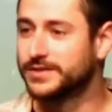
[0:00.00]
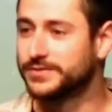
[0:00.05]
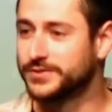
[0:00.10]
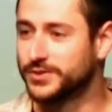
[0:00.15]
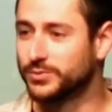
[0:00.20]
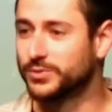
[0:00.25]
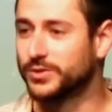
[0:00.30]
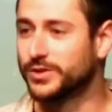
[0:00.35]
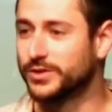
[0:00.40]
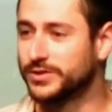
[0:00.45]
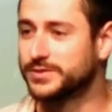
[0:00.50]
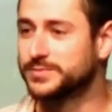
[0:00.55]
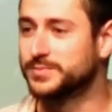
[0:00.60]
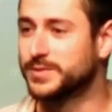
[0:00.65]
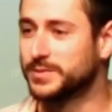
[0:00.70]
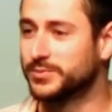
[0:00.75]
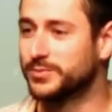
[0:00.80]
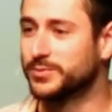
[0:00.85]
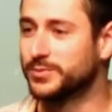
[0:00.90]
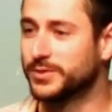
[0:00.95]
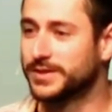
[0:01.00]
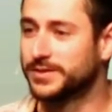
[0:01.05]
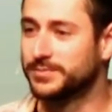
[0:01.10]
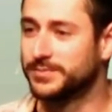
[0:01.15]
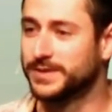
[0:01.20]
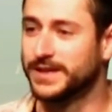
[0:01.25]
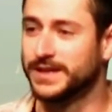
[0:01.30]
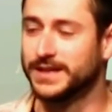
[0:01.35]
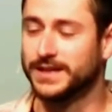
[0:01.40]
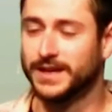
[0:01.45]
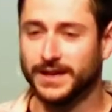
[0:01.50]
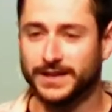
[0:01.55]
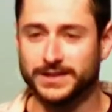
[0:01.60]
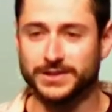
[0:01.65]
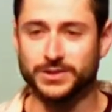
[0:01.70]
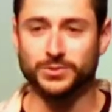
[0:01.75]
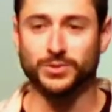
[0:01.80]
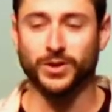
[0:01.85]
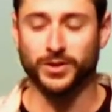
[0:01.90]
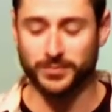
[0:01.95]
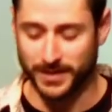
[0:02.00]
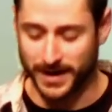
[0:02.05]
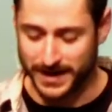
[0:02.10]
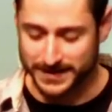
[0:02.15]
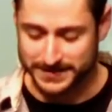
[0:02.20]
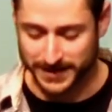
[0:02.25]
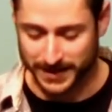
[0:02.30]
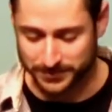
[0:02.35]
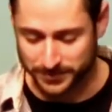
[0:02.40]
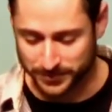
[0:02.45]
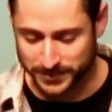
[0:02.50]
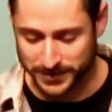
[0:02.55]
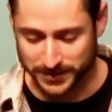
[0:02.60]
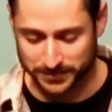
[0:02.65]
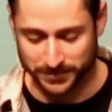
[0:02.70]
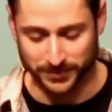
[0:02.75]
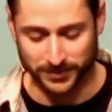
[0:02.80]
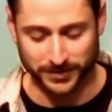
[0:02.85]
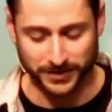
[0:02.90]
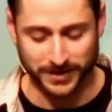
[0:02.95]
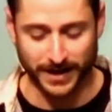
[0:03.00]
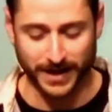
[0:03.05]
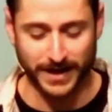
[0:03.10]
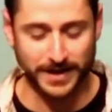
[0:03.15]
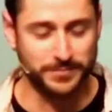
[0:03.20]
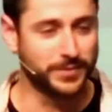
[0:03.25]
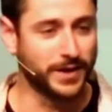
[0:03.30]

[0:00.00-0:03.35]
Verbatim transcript: If you're one of those people with me, you are my type of people, okay?